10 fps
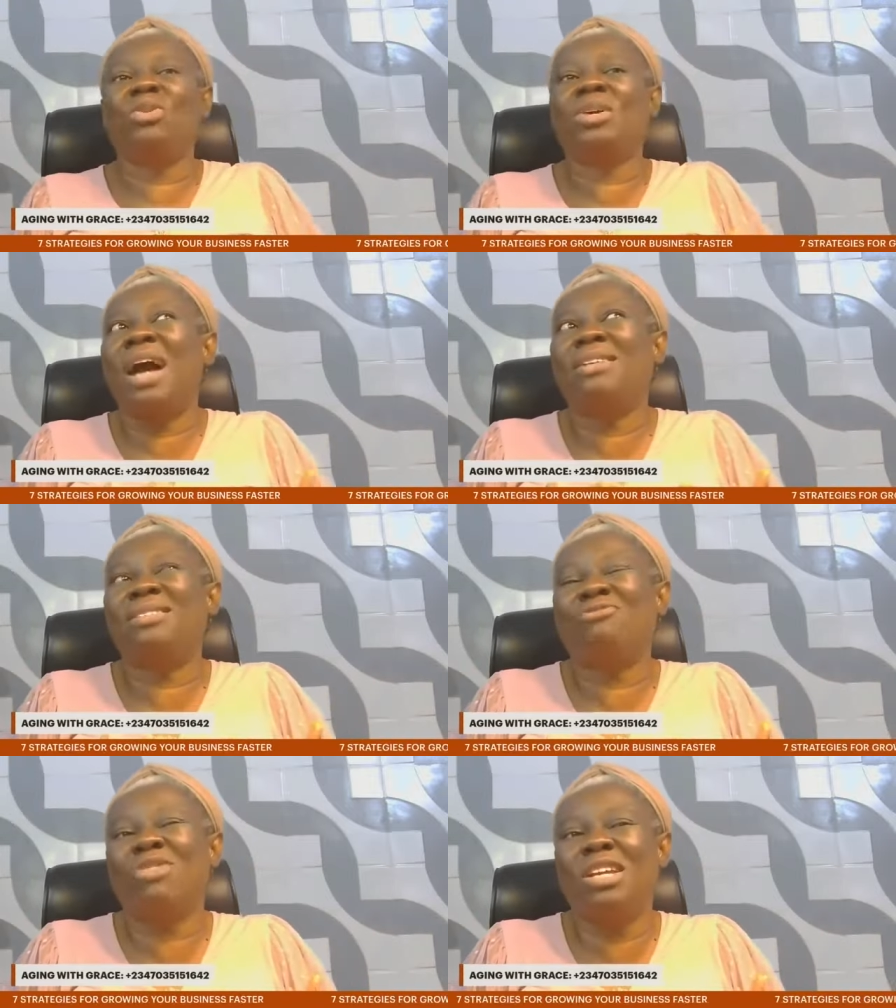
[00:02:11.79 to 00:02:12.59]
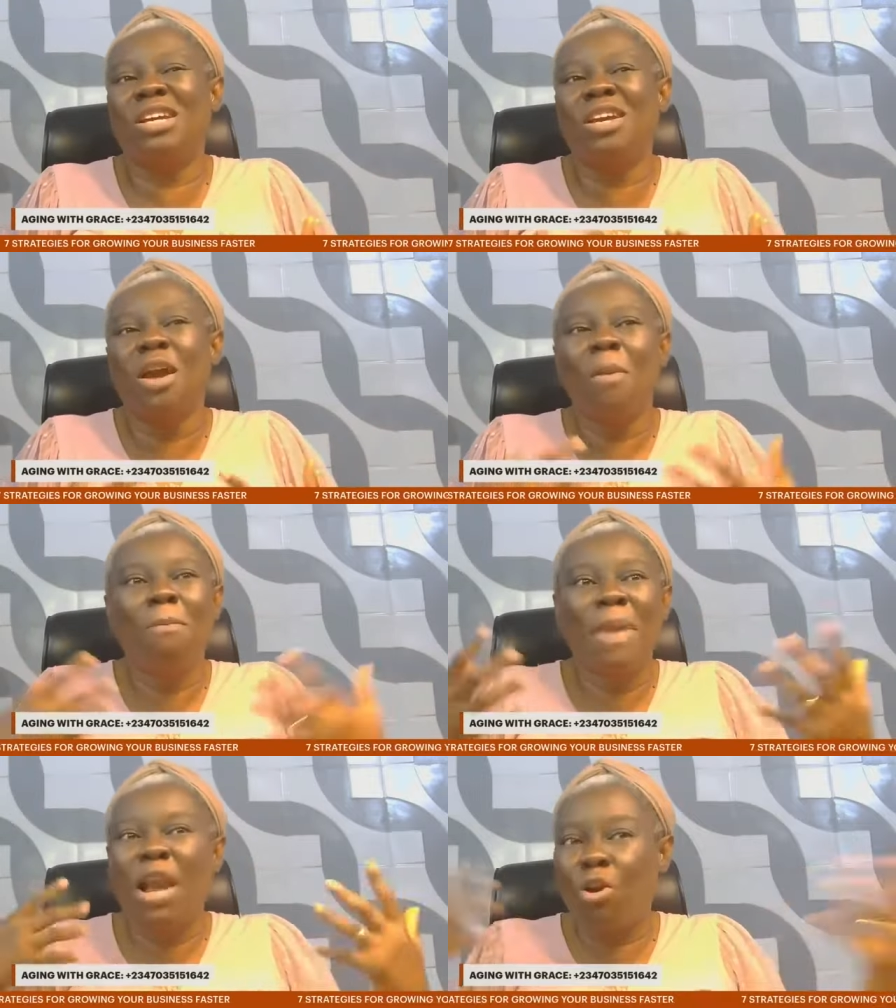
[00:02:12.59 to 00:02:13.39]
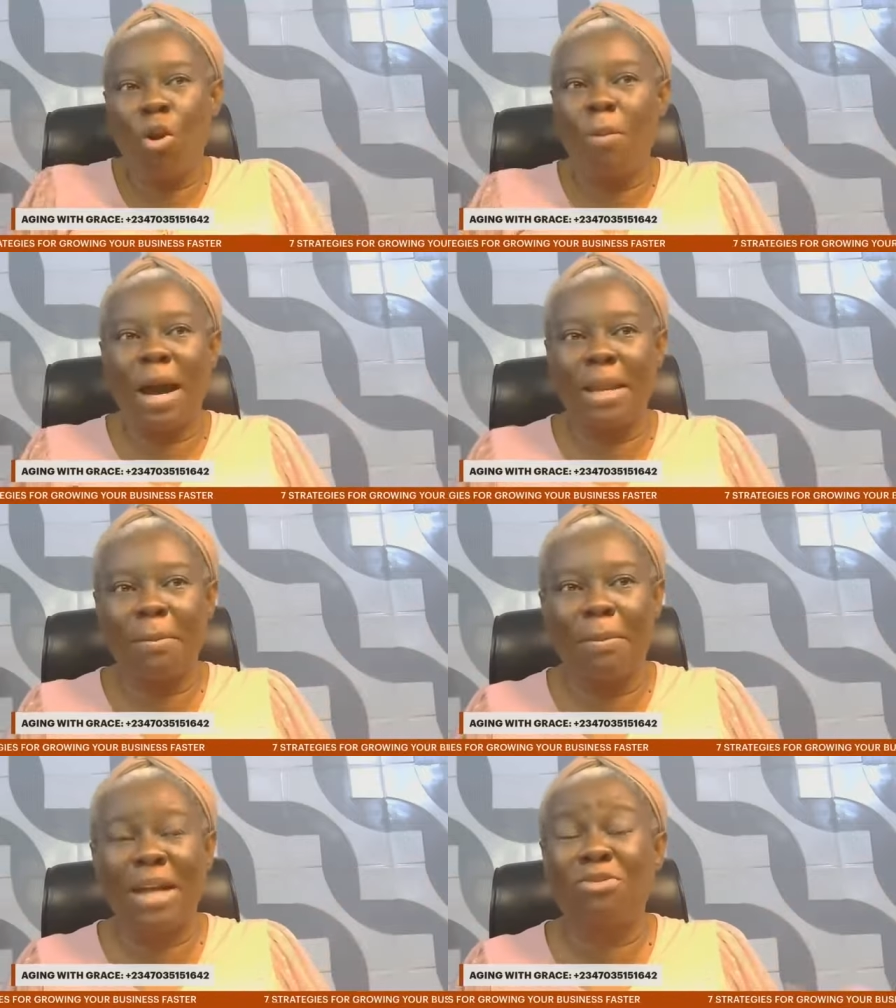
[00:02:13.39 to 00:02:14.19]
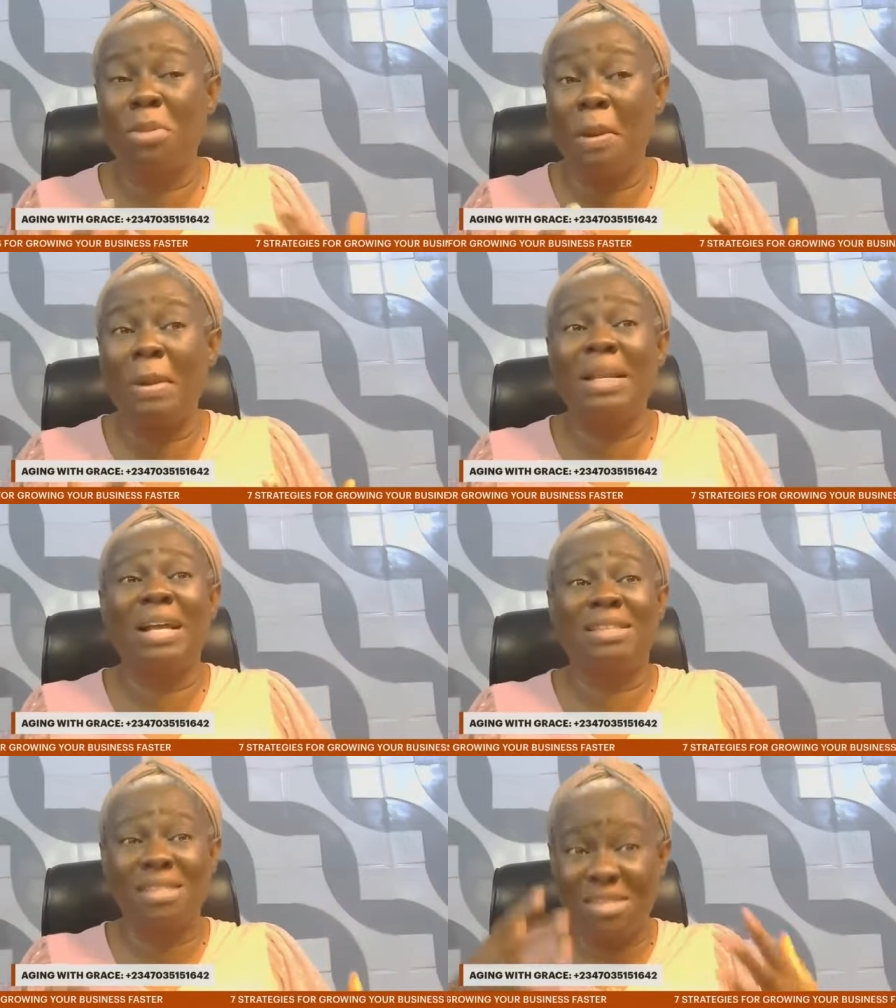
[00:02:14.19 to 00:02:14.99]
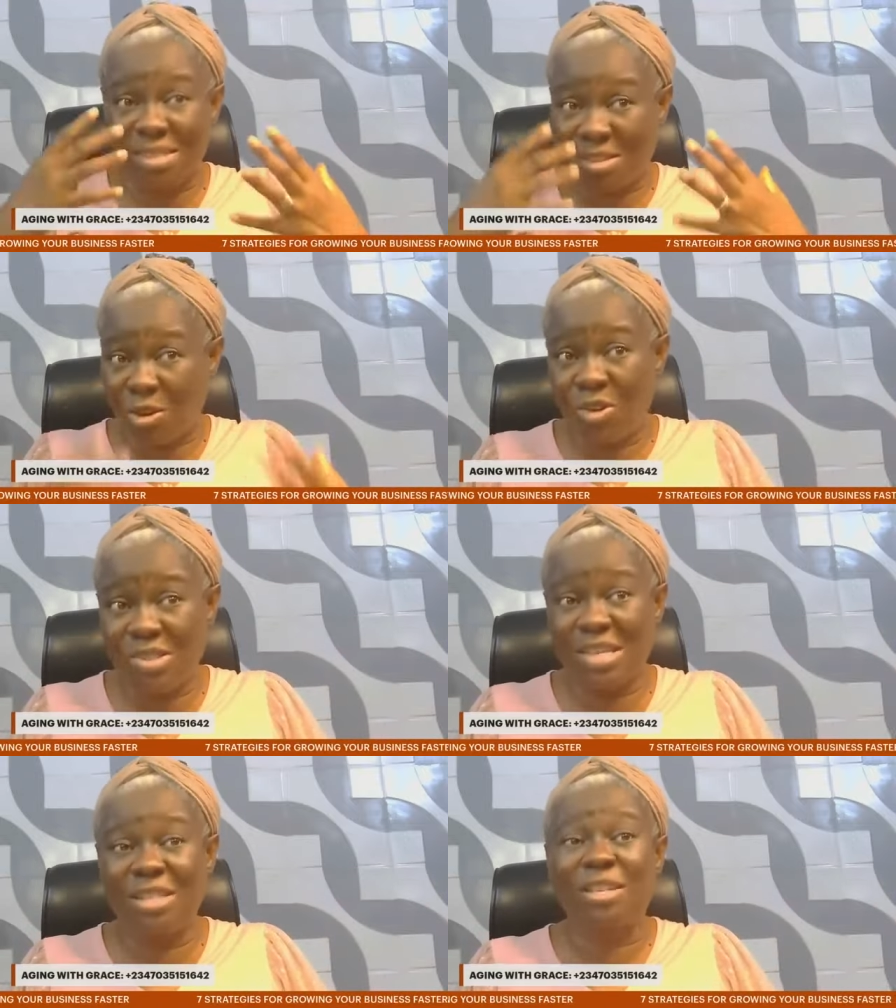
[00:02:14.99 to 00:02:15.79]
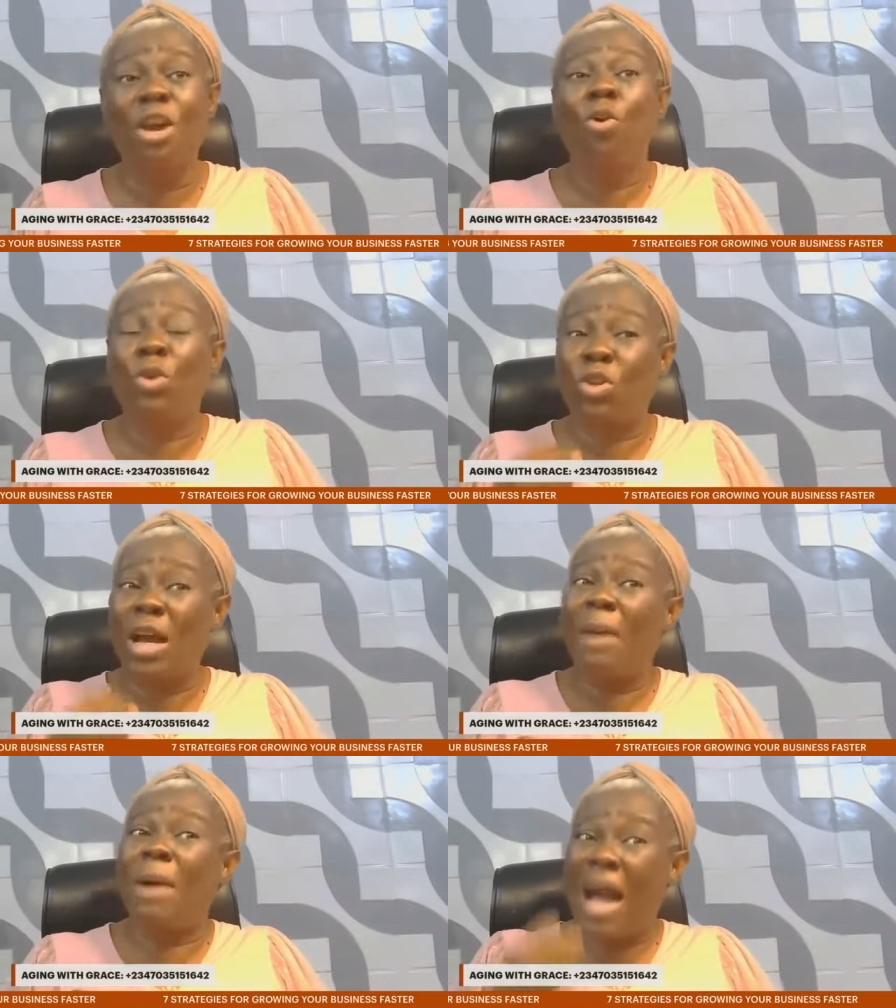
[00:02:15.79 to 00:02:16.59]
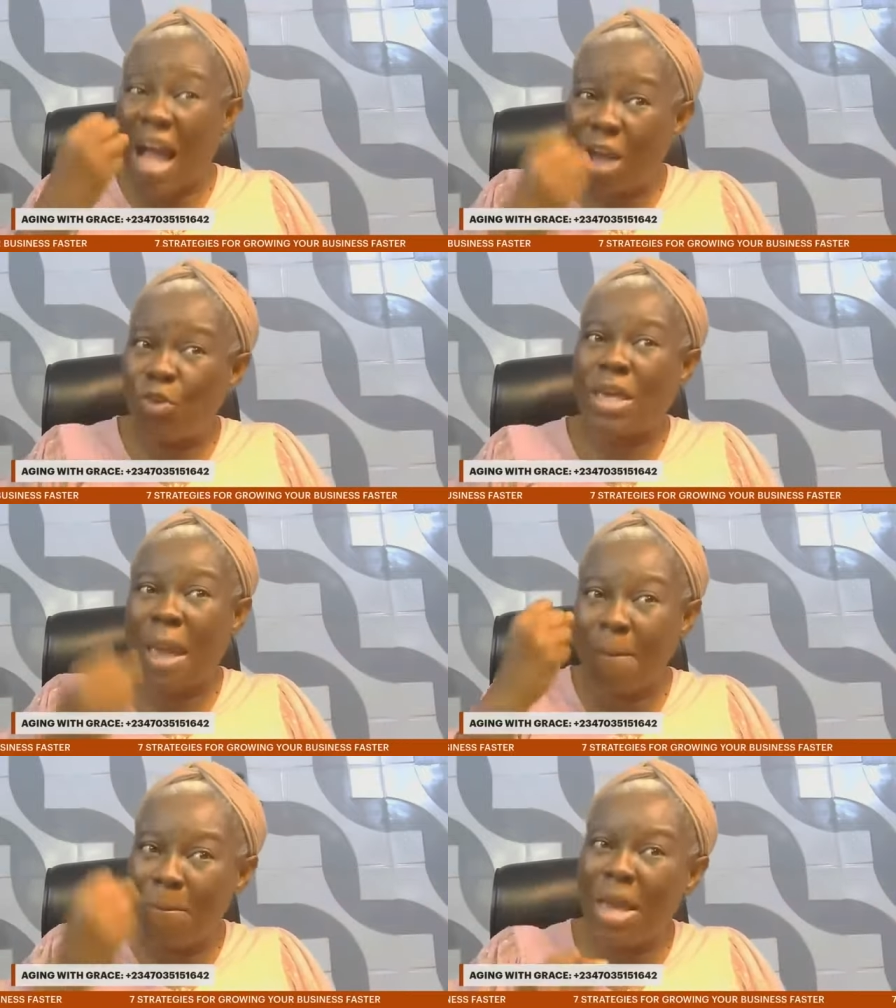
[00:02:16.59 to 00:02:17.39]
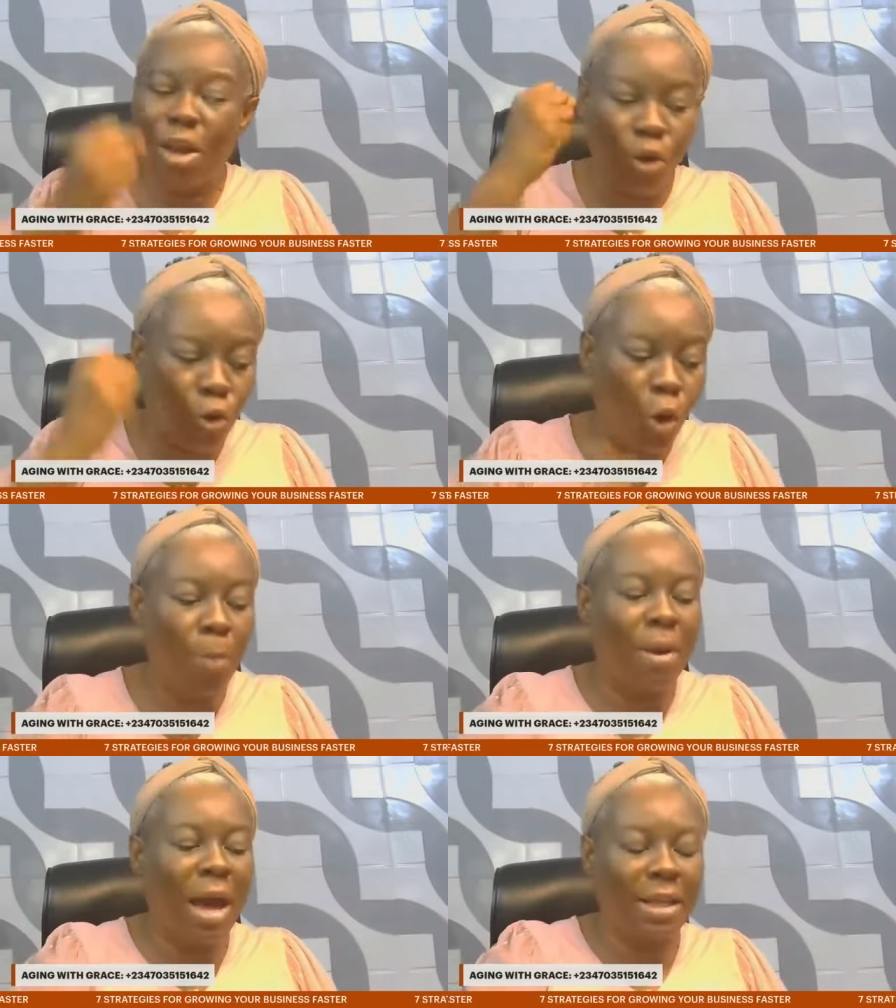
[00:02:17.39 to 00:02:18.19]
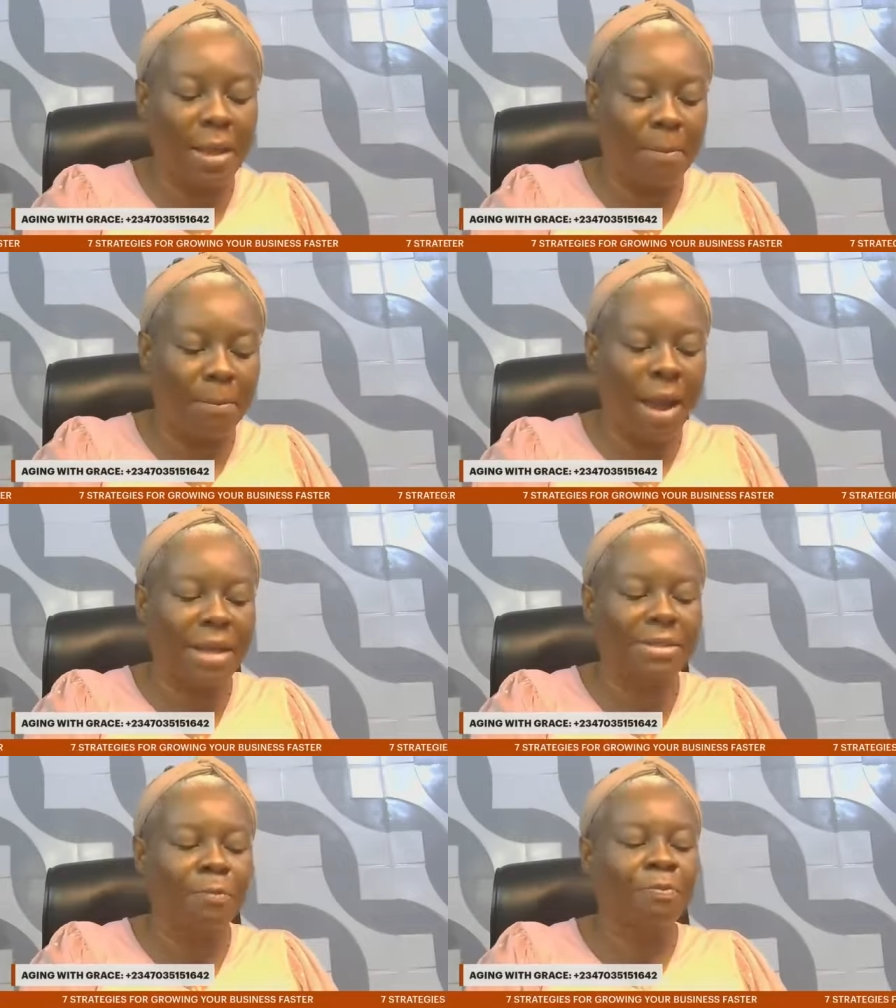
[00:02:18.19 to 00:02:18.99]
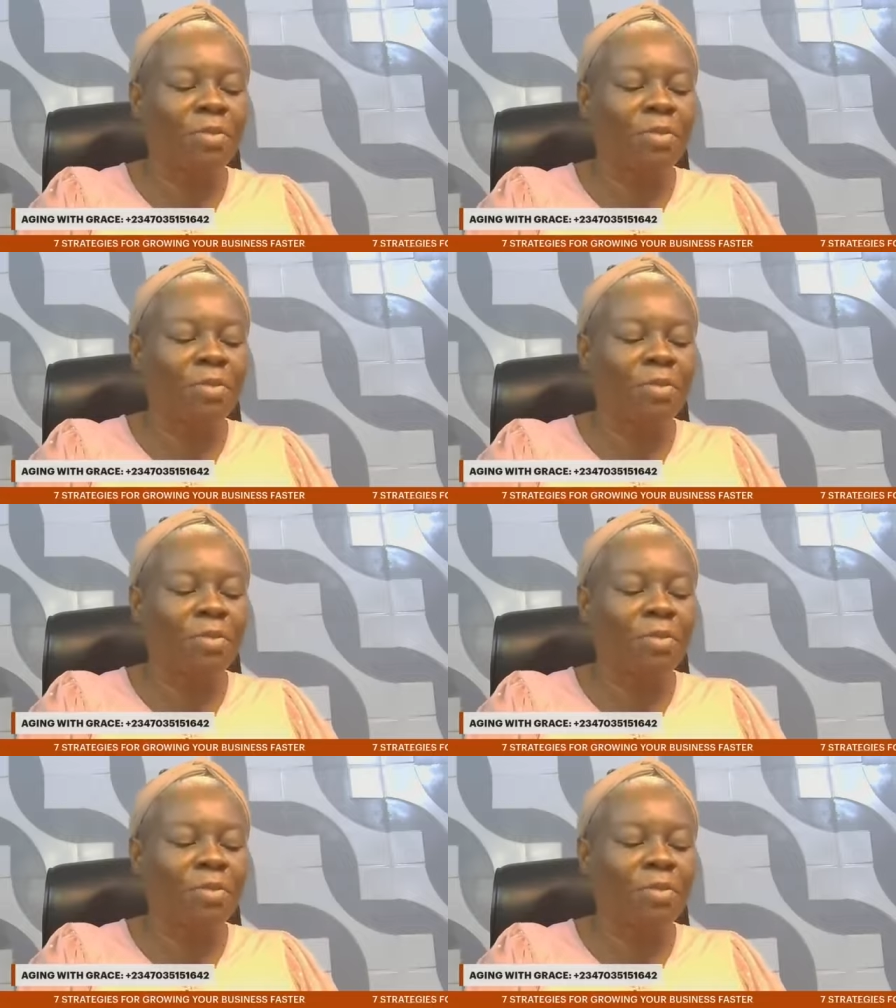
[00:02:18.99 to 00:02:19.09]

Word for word: You can't really make global impact. Remember that these Thursdays, we talk about how you can make global impact